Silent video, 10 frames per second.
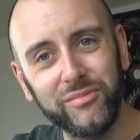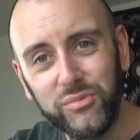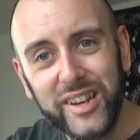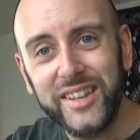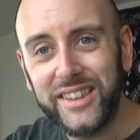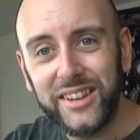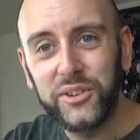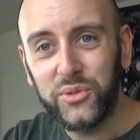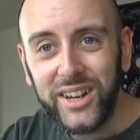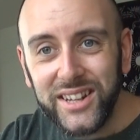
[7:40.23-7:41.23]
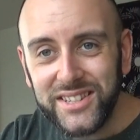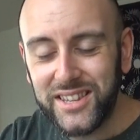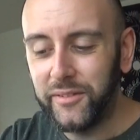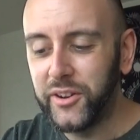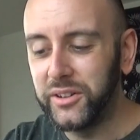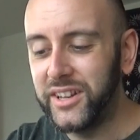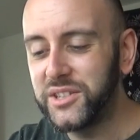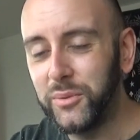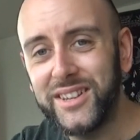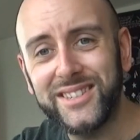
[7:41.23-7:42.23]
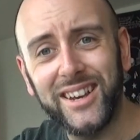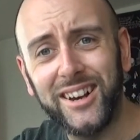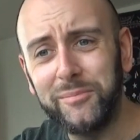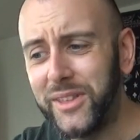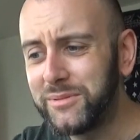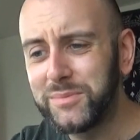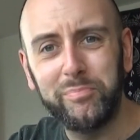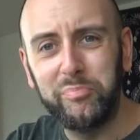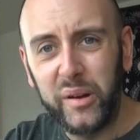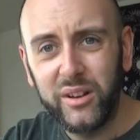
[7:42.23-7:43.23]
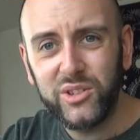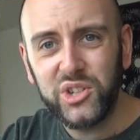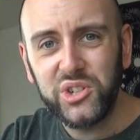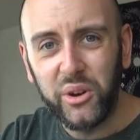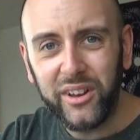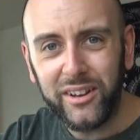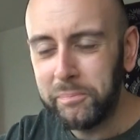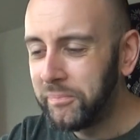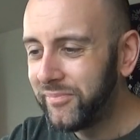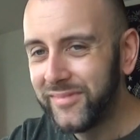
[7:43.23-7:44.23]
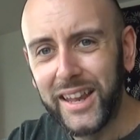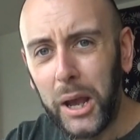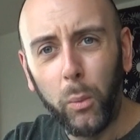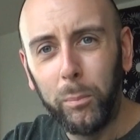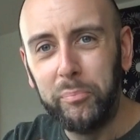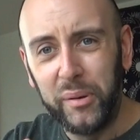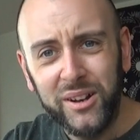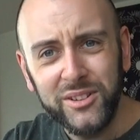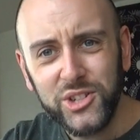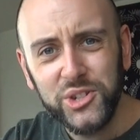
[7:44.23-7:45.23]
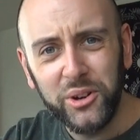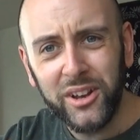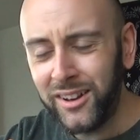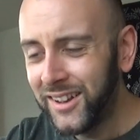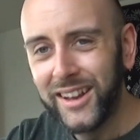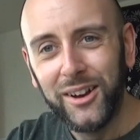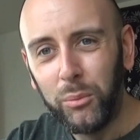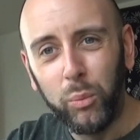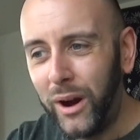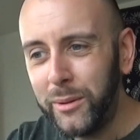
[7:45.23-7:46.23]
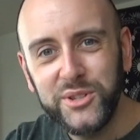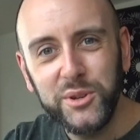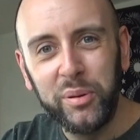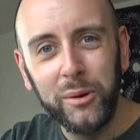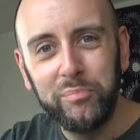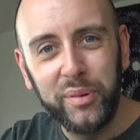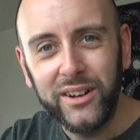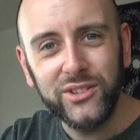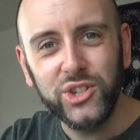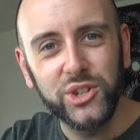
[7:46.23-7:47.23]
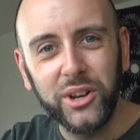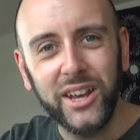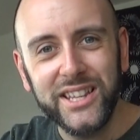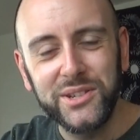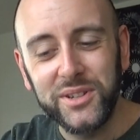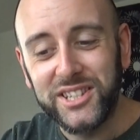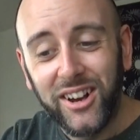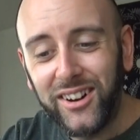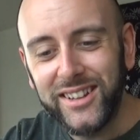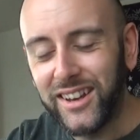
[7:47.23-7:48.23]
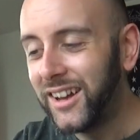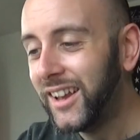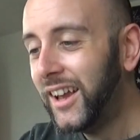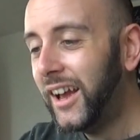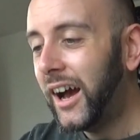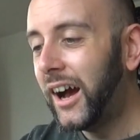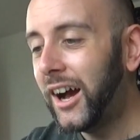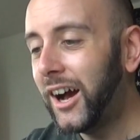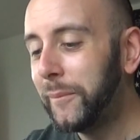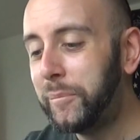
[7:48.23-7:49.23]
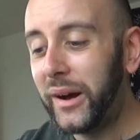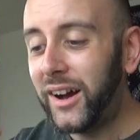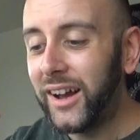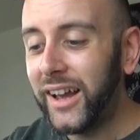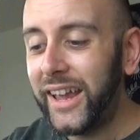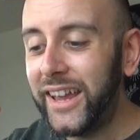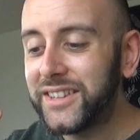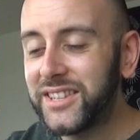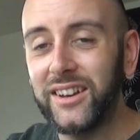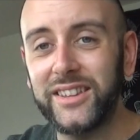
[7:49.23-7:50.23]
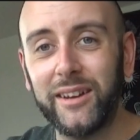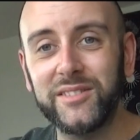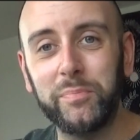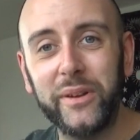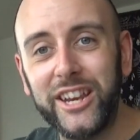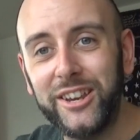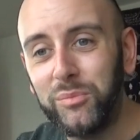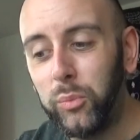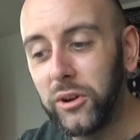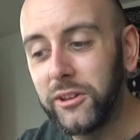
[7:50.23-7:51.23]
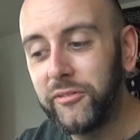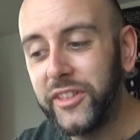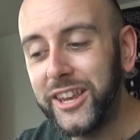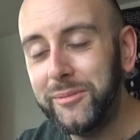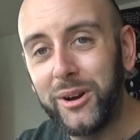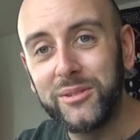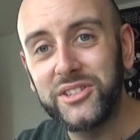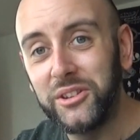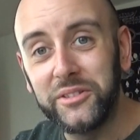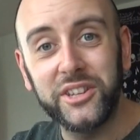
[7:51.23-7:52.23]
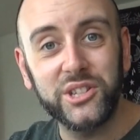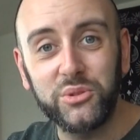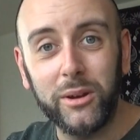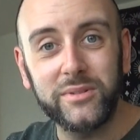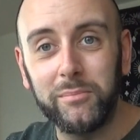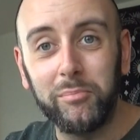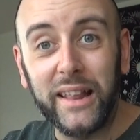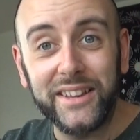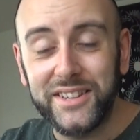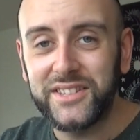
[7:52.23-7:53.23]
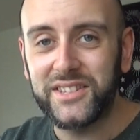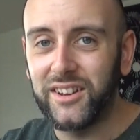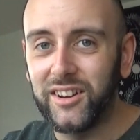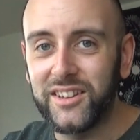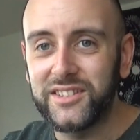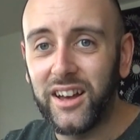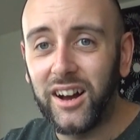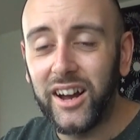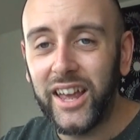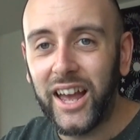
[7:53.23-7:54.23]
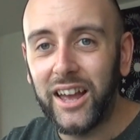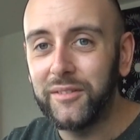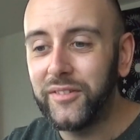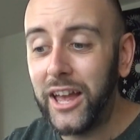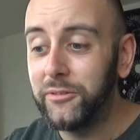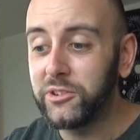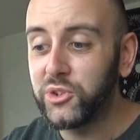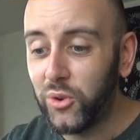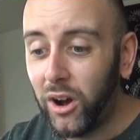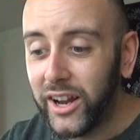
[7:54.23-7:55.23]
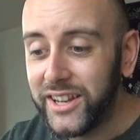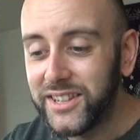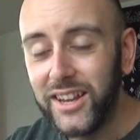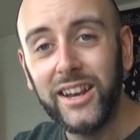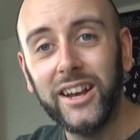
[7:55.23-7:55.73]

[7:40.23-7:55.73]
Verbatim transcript: read the ingredients that have gone into it, um, there was burnt sugar, burnt sugar? Why would you put burnt sugar into a cider? Uh, but it turned out to be one of the most nondescript and blandest ciders that I have ever tried.